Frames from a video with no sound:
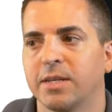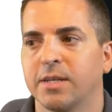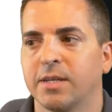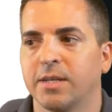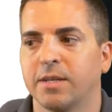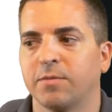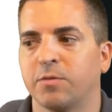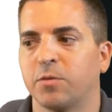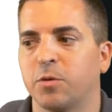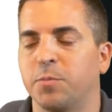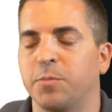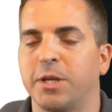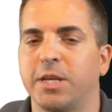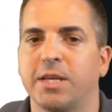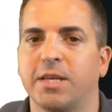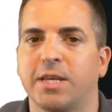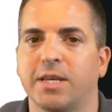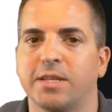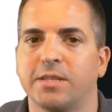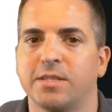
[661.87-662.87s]
For many
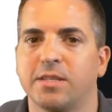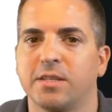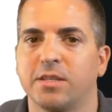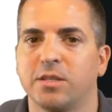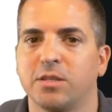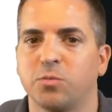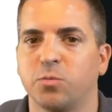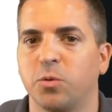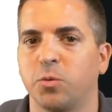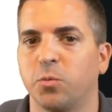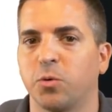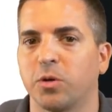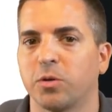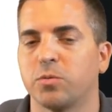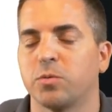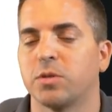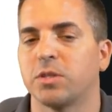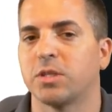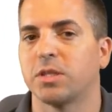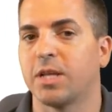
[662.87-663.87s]
cases, we work
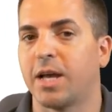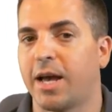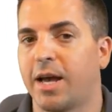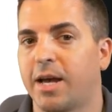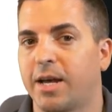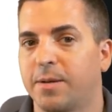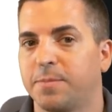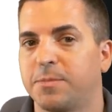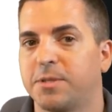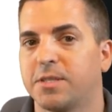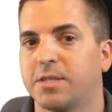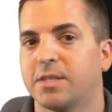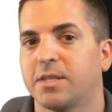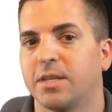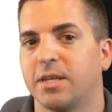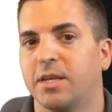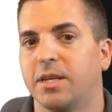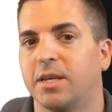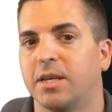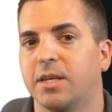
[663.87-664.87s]
with labs
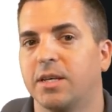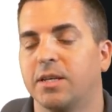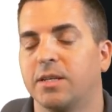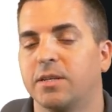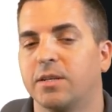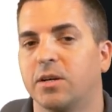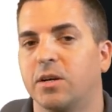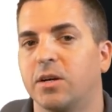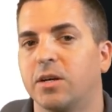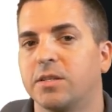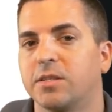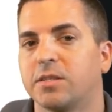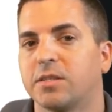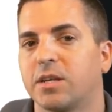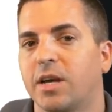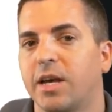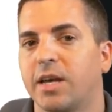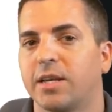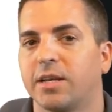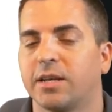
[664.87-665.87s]
and
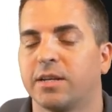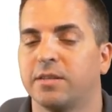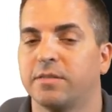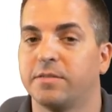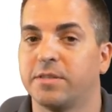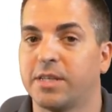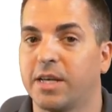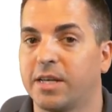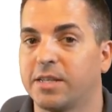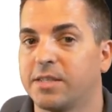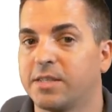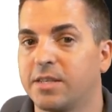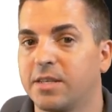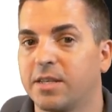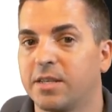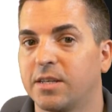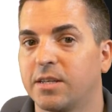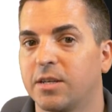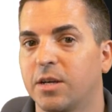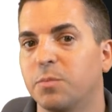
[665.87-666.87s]
on-site kind of
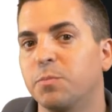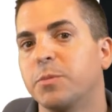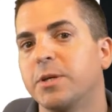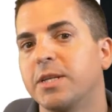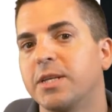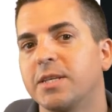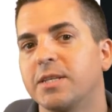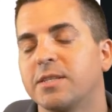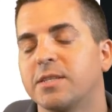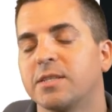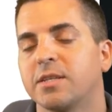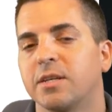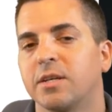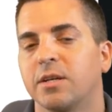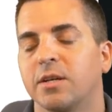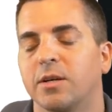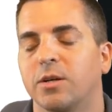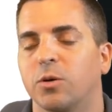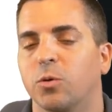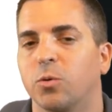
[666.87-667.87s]
testing companies
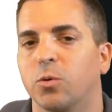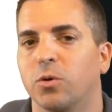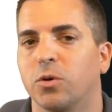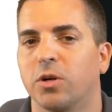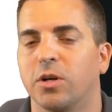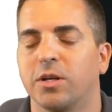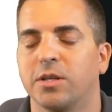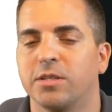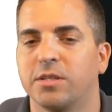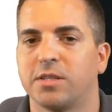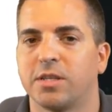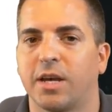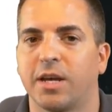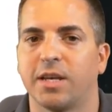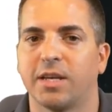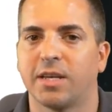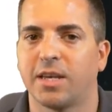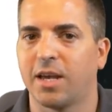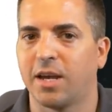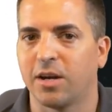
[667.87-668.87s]
or
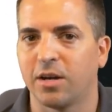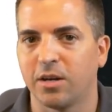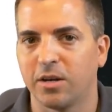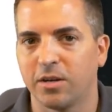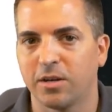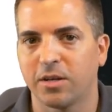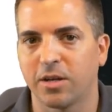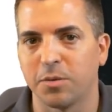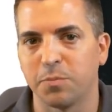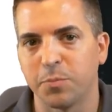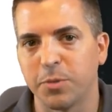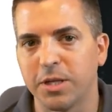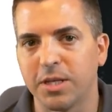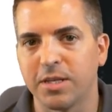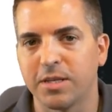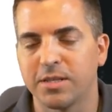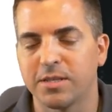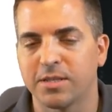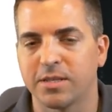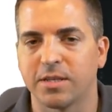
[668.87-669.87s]
on-site care
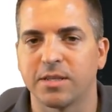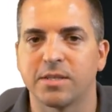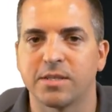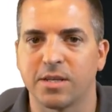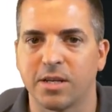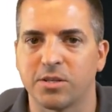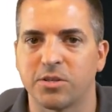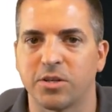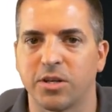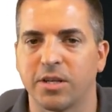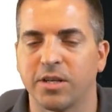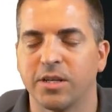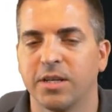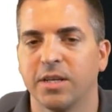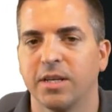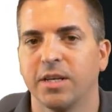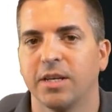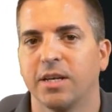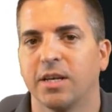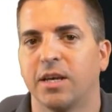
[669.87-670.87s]
companies, etc.
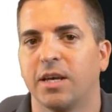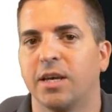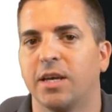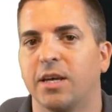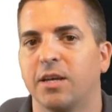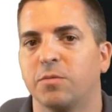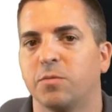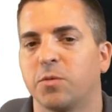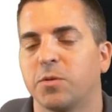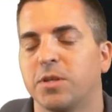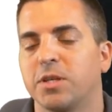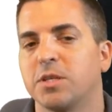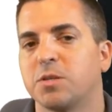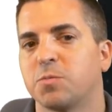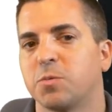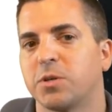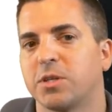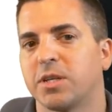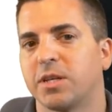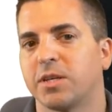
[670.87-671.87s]
And for these
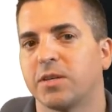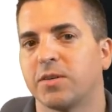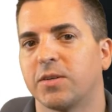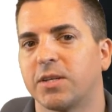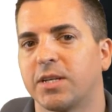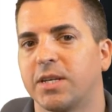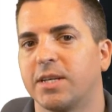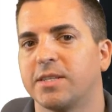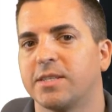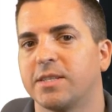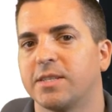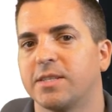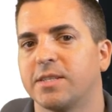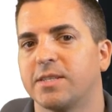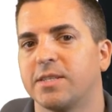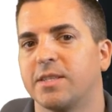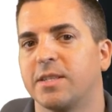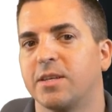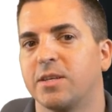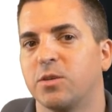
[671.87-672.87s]
particular cases,
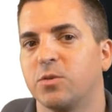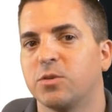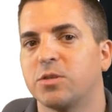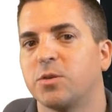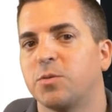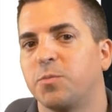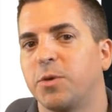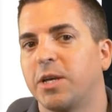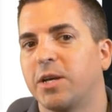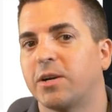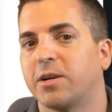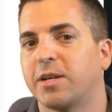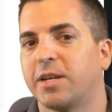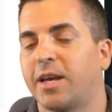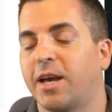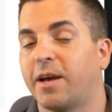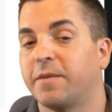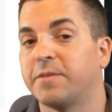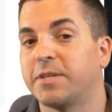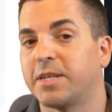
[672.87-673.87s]
the user may already
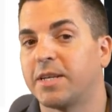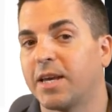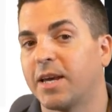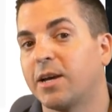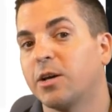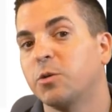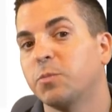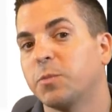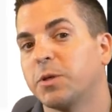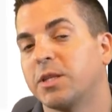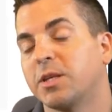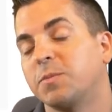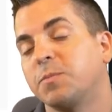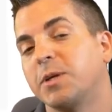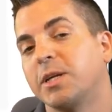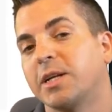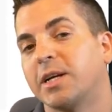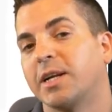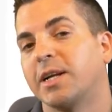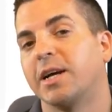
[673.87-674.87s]
have an account, but they may
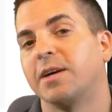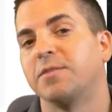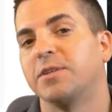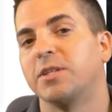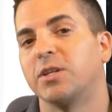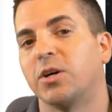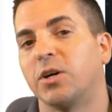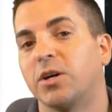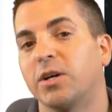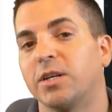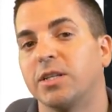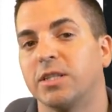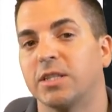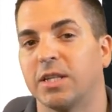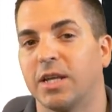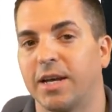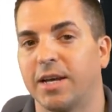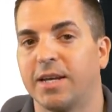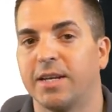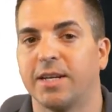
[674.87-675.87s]
not have an
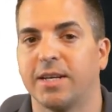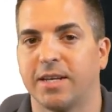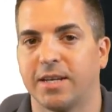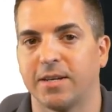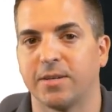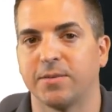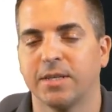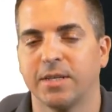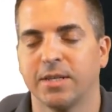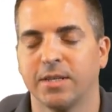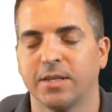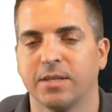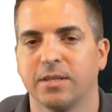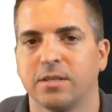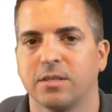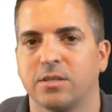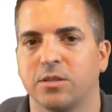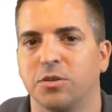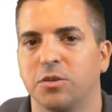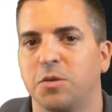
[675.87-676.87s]
online account.
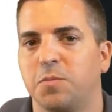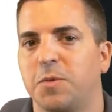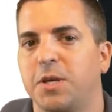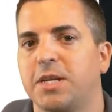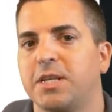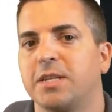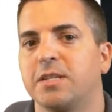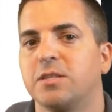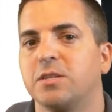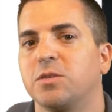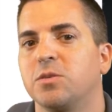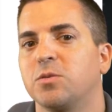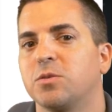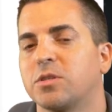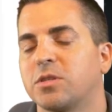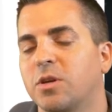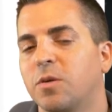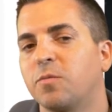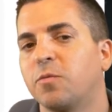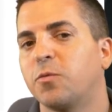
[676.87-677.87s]
So they may need to do
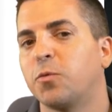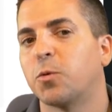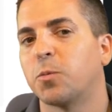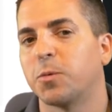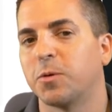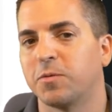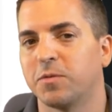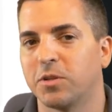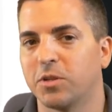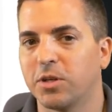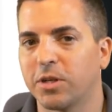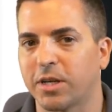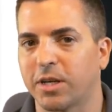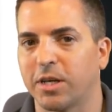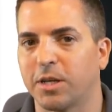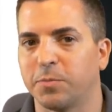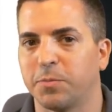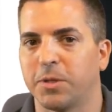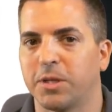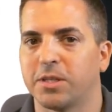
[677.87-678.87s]
some form of
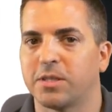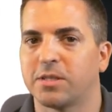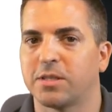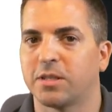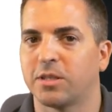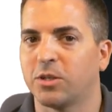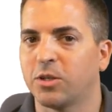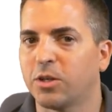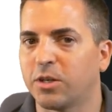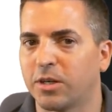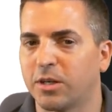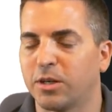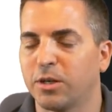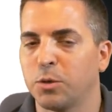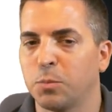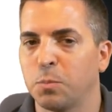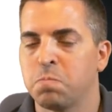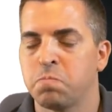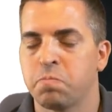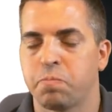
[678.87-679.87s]
lookup that's secure,
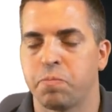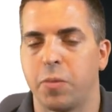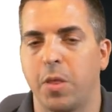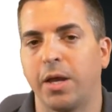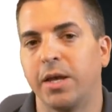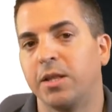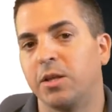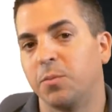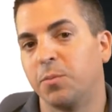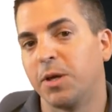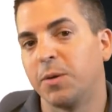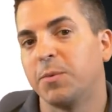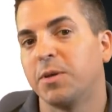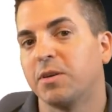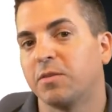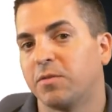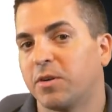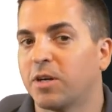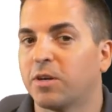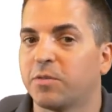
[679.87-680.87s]
and there may be a
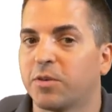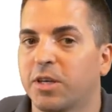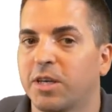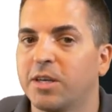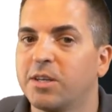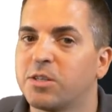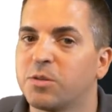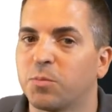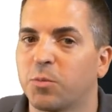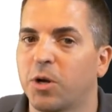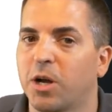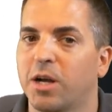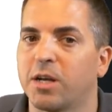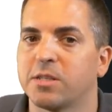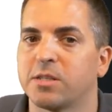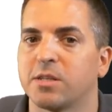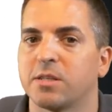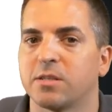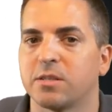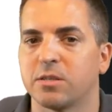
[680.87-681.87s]
verification
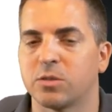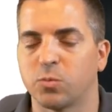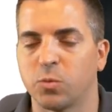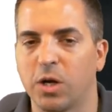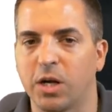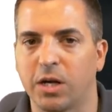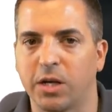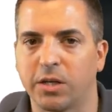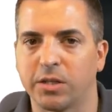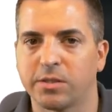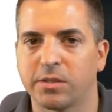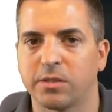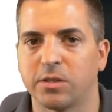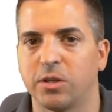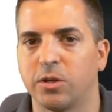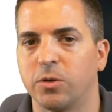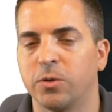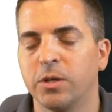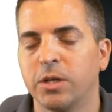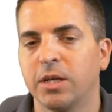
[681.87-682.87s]
process as well.
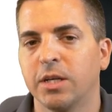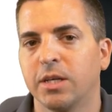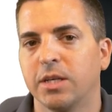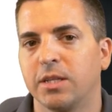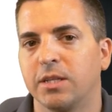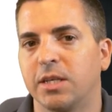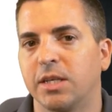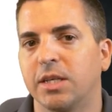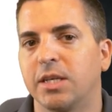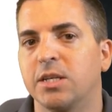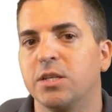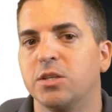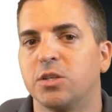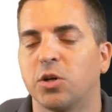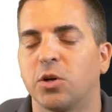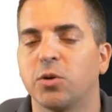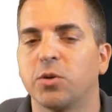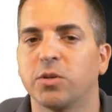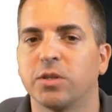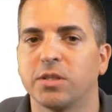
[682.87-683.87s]
So the
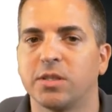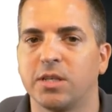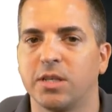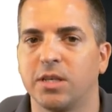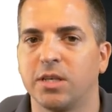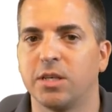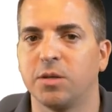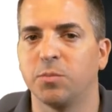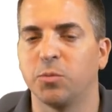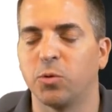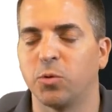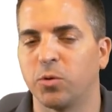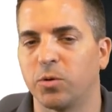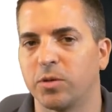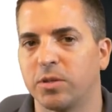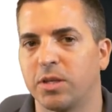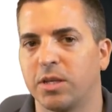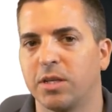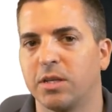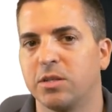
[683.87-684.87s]
internal team or
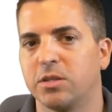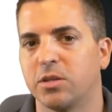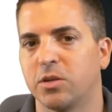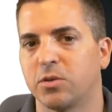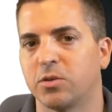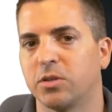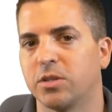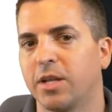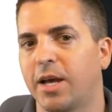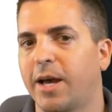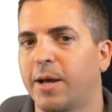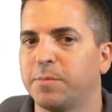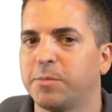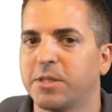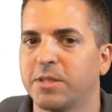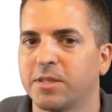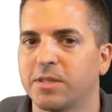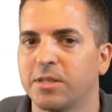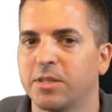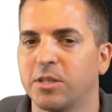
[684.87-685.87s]
the internal lab
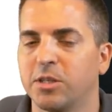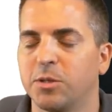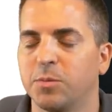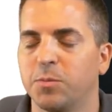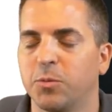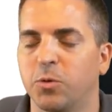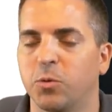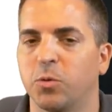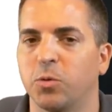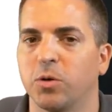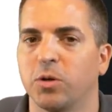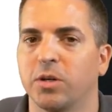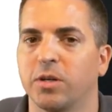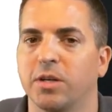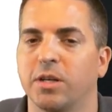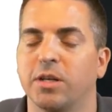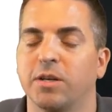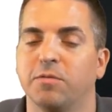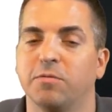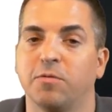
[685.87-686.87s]
system or
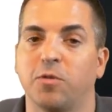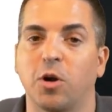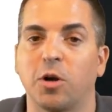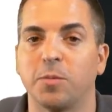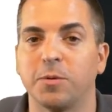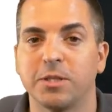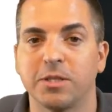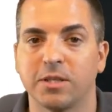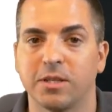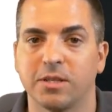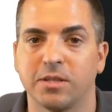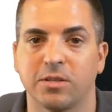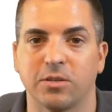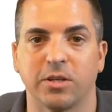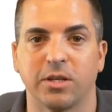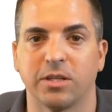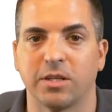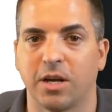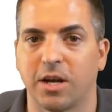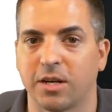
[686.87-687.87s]
a pharmacist or a
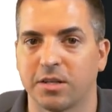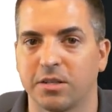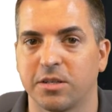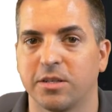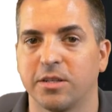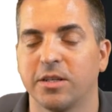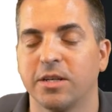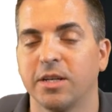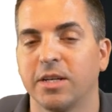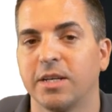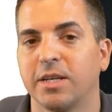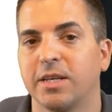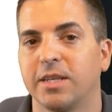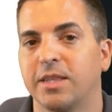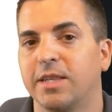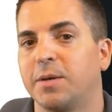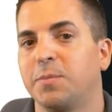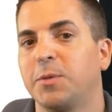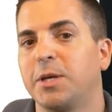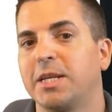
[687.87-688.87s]
doctor,
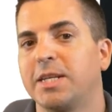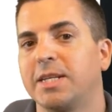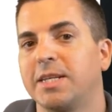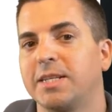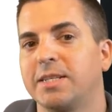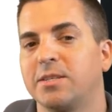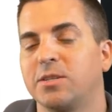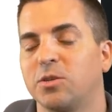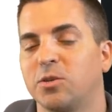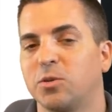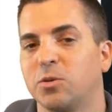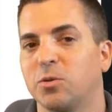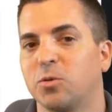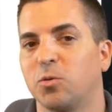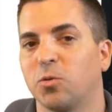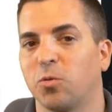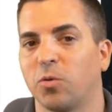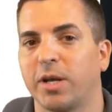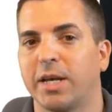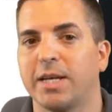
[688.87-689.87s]
they may need to
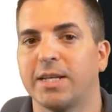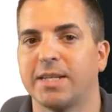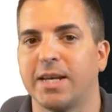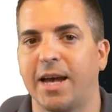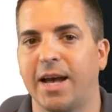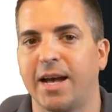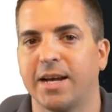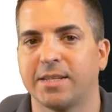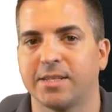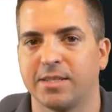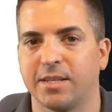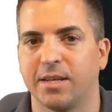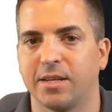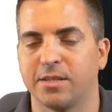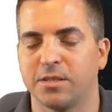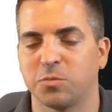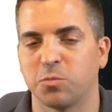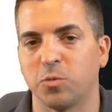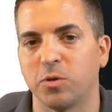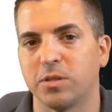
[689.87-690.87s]
grant
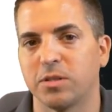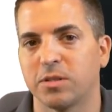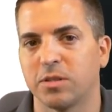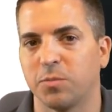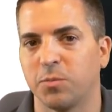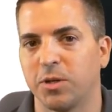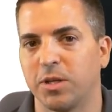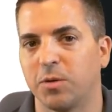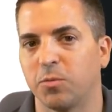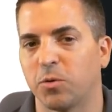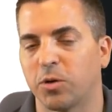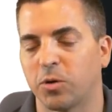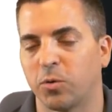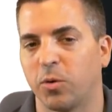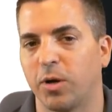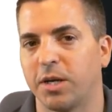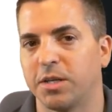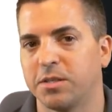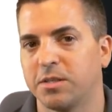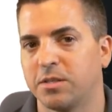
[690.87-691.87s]
access once somebody
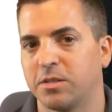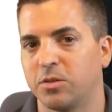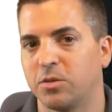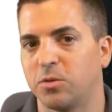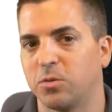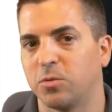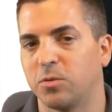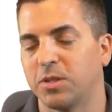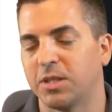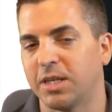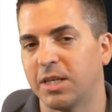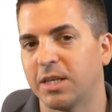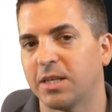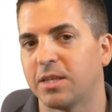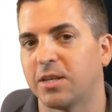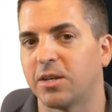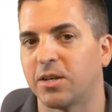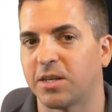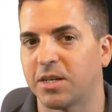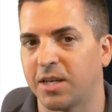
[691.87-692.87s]
requests to link
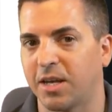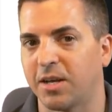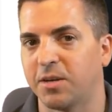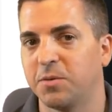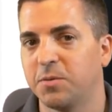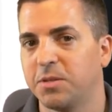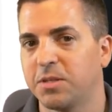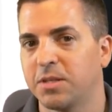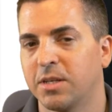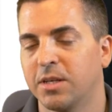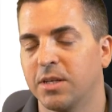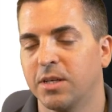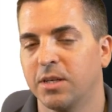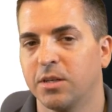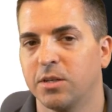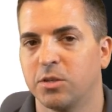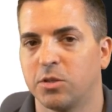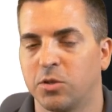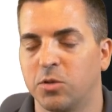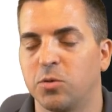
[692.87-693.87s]
their account
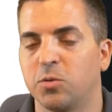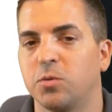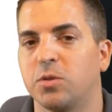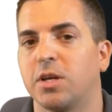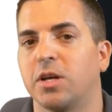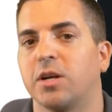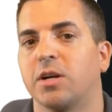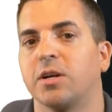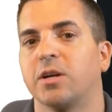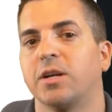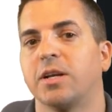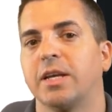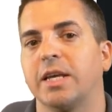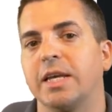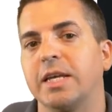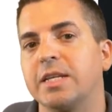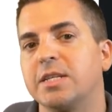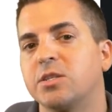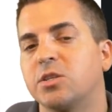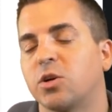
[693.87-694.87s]
to their
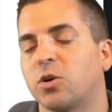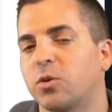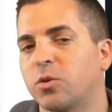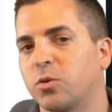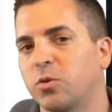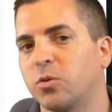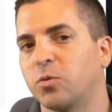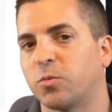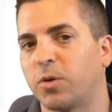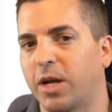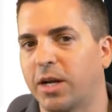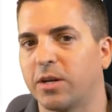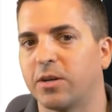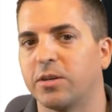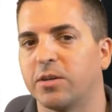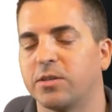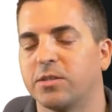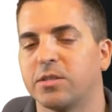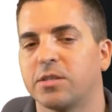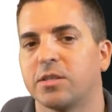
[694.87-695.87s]
internal
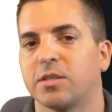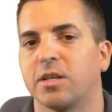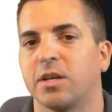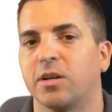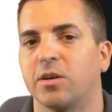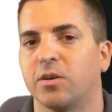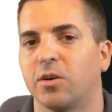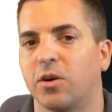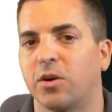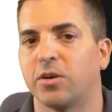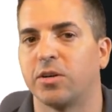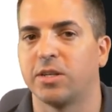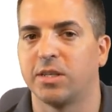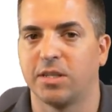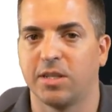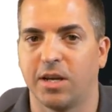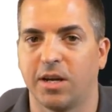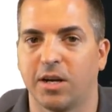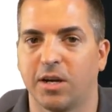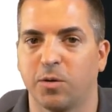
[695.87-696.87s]
records that are already
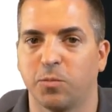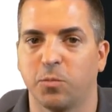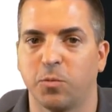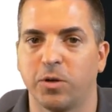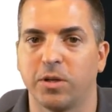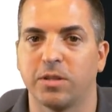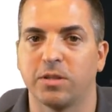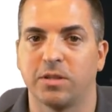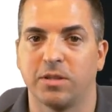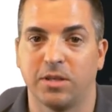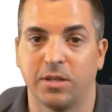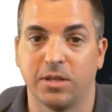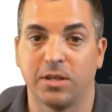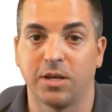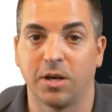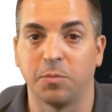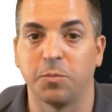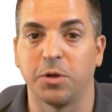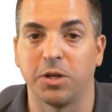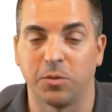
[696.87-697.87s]
there with the
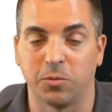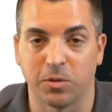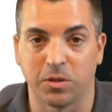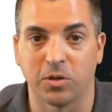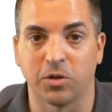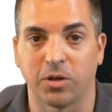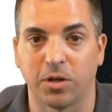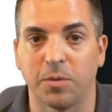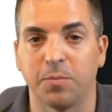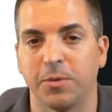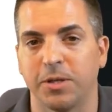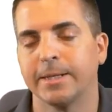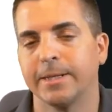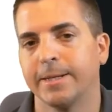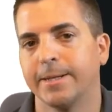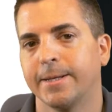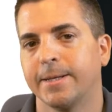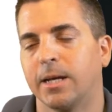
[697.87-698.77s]
company, with your company.